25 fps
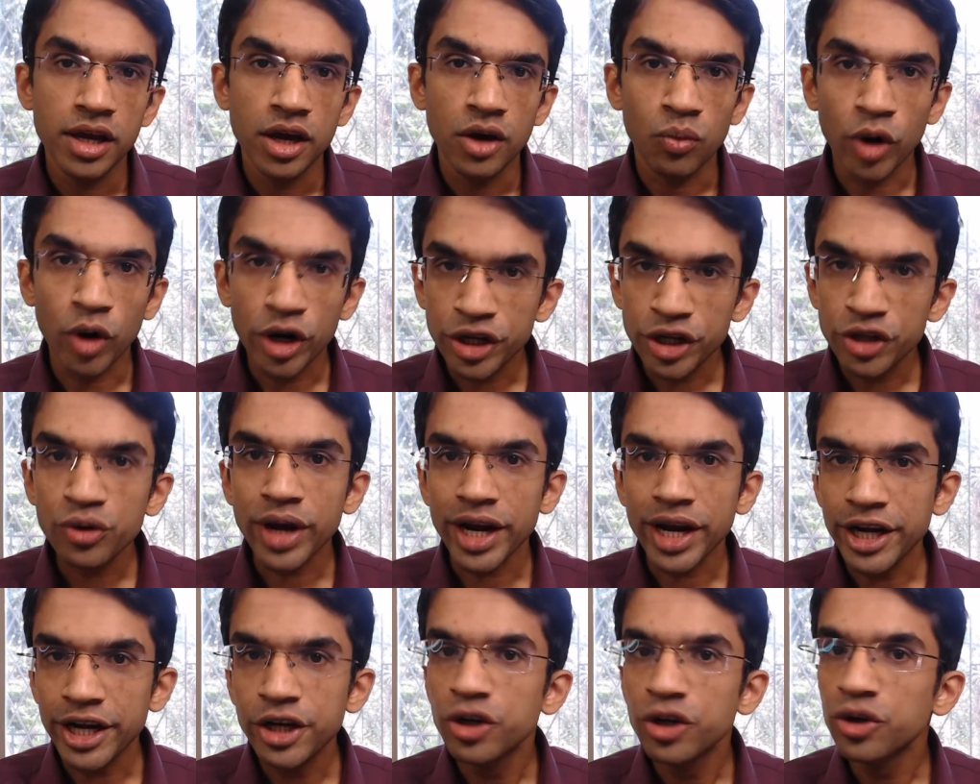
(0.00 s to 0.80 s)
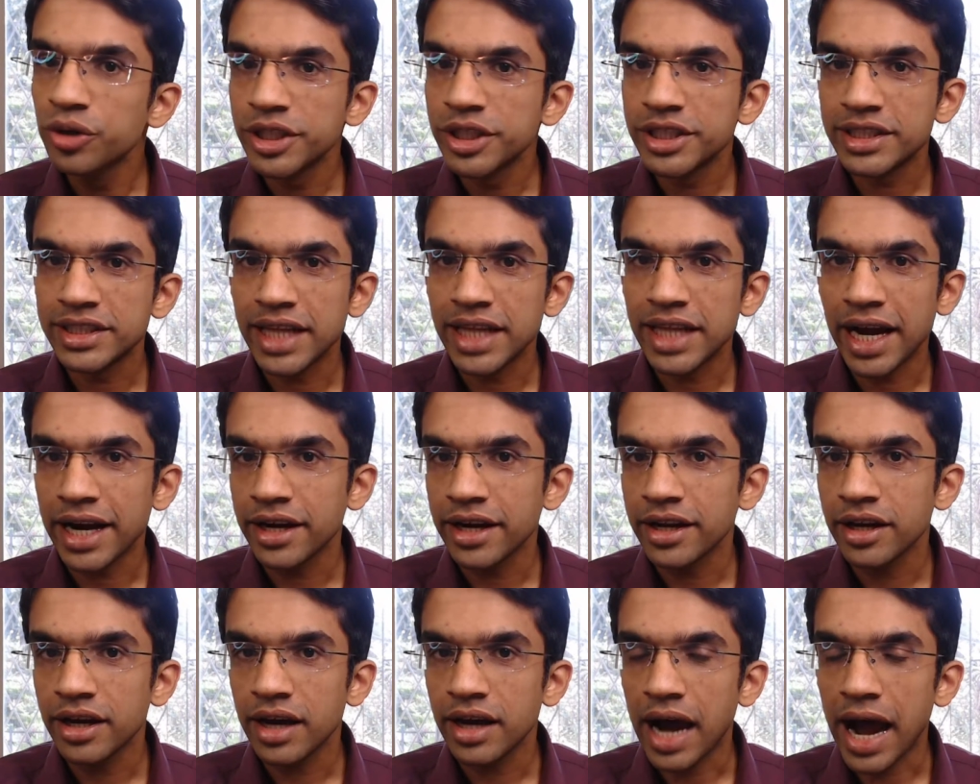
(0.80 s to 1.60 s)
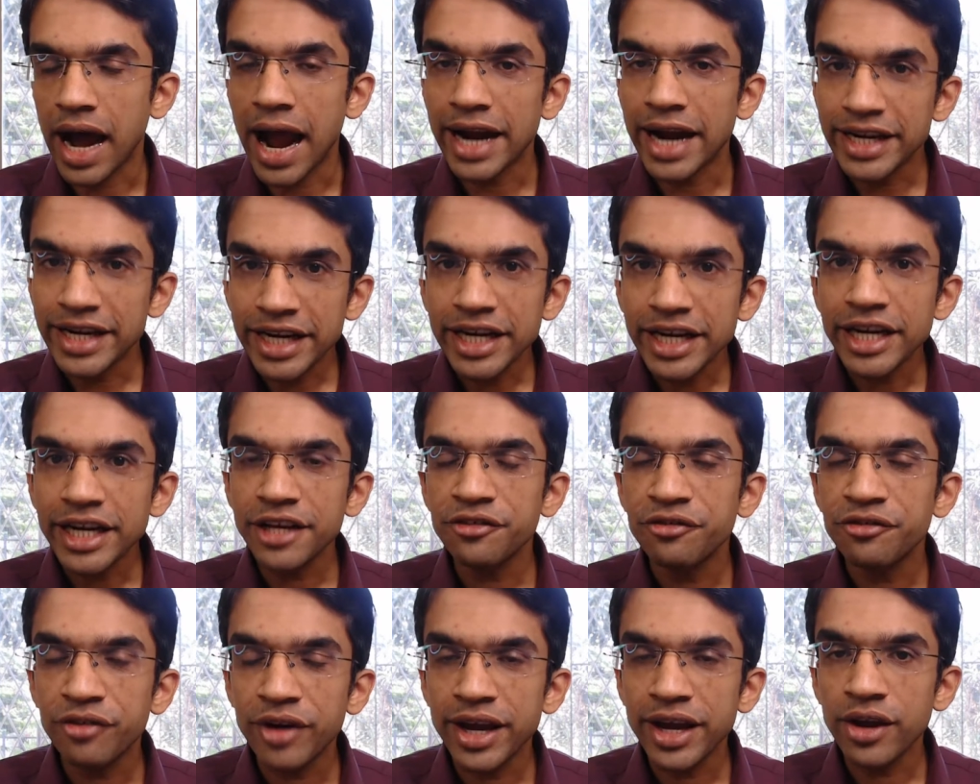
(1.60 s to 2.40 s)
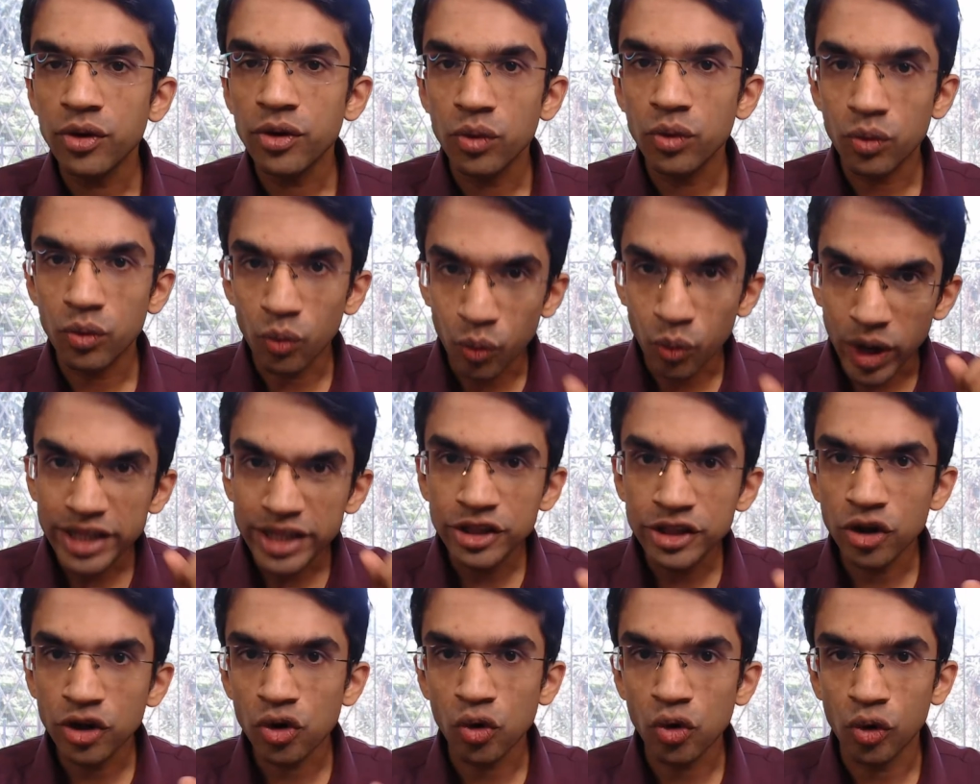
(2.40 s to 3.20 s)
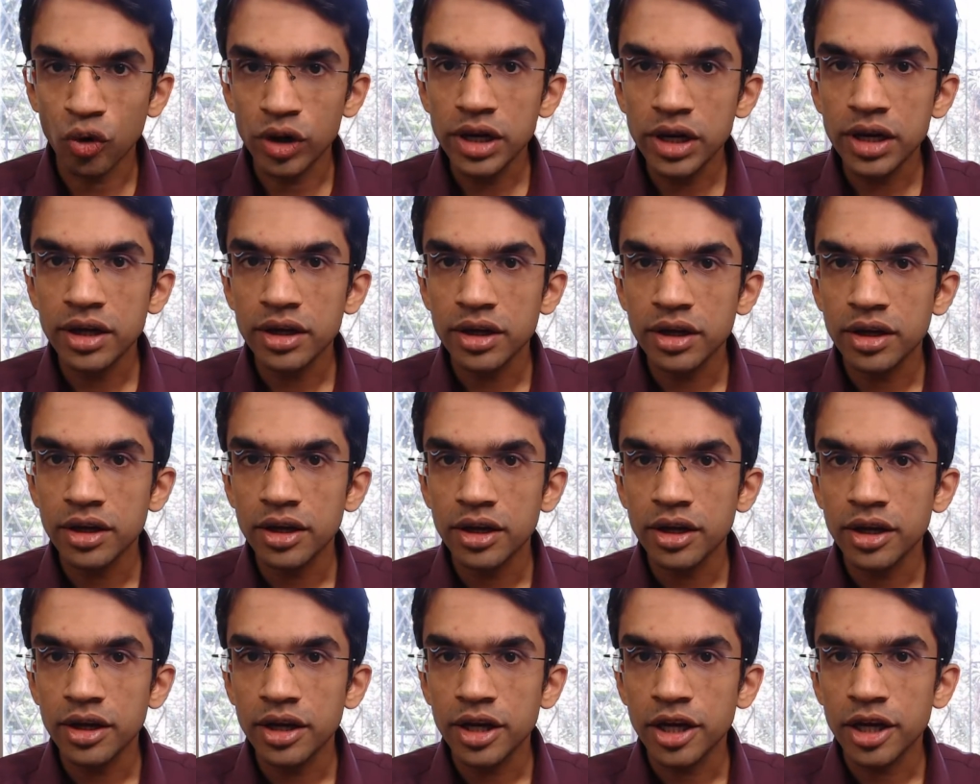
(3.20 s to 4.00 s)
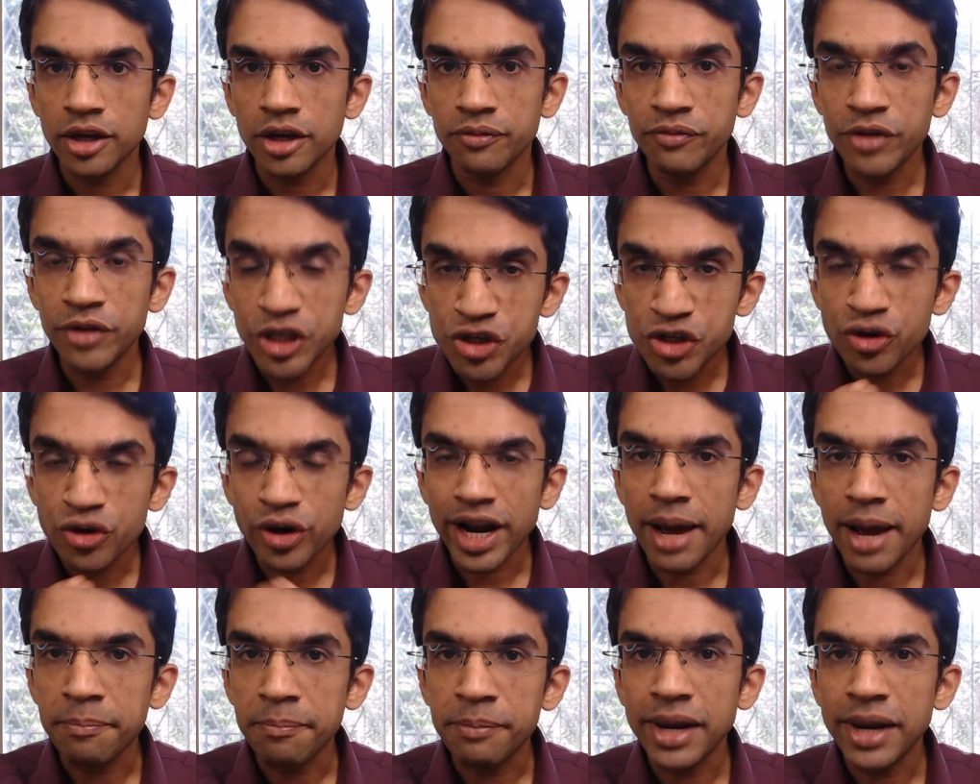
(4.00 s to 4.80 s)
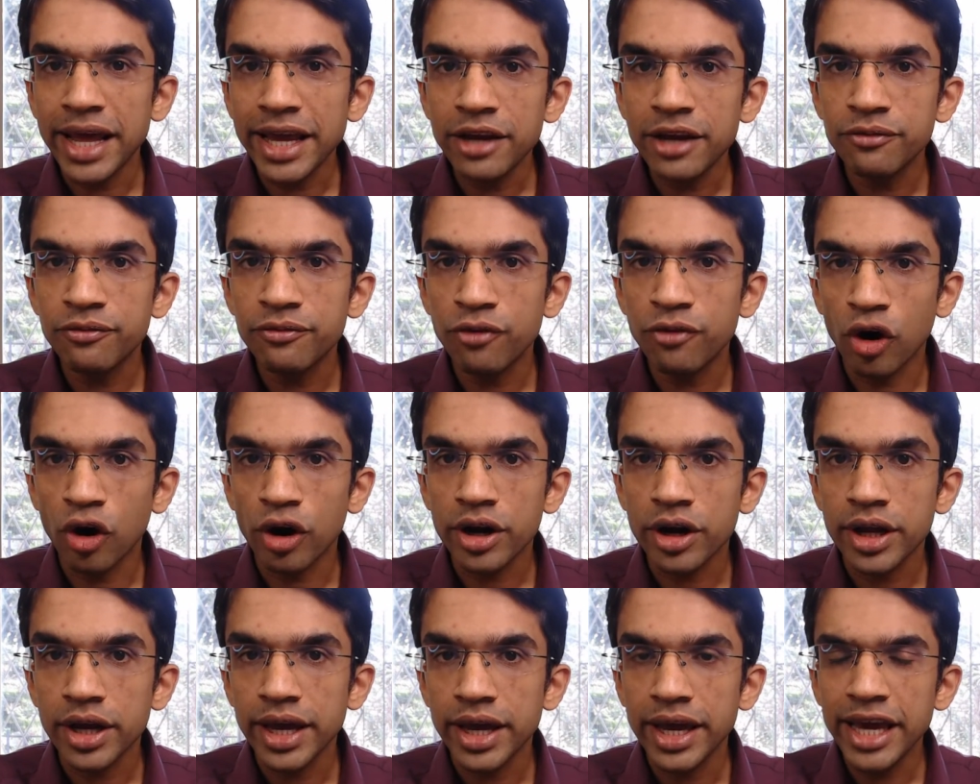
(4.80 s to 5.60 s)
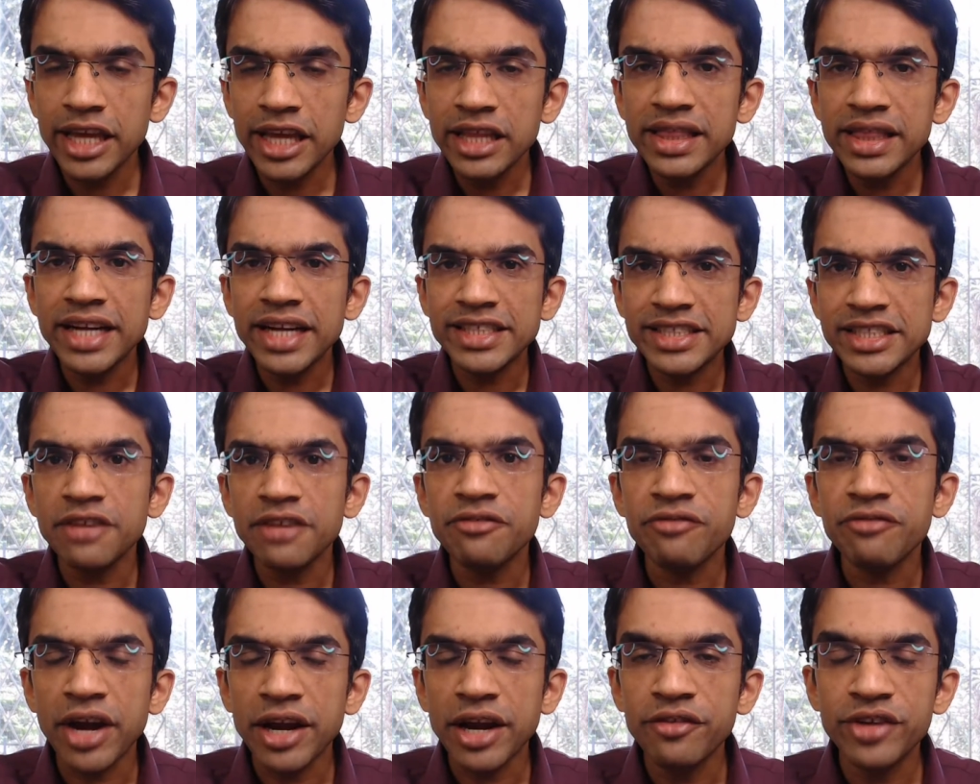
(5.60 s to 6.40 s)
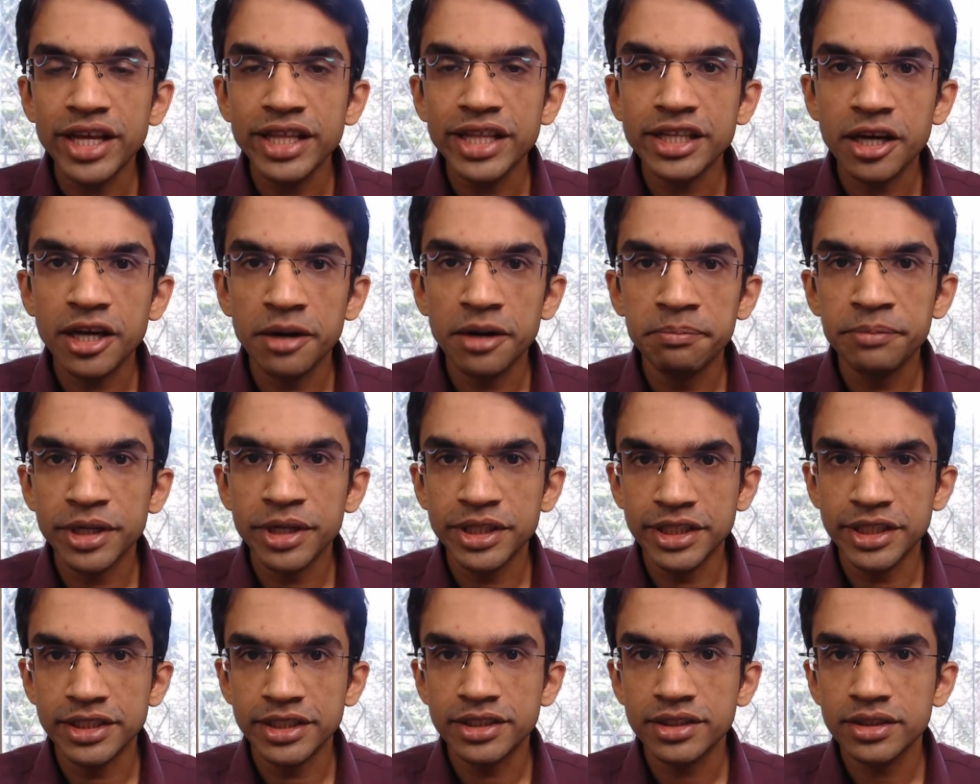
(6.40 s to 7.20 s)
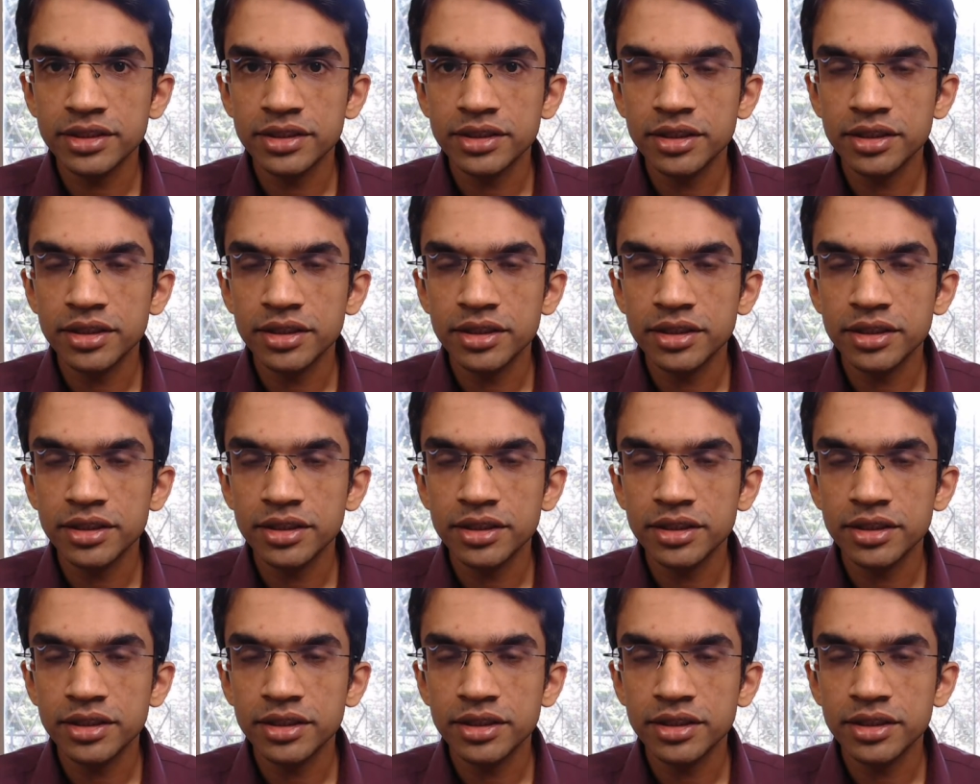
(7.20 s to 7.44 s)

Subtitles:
What you can do is that identify one role which you are applying for in, let's say, 5-10 companies.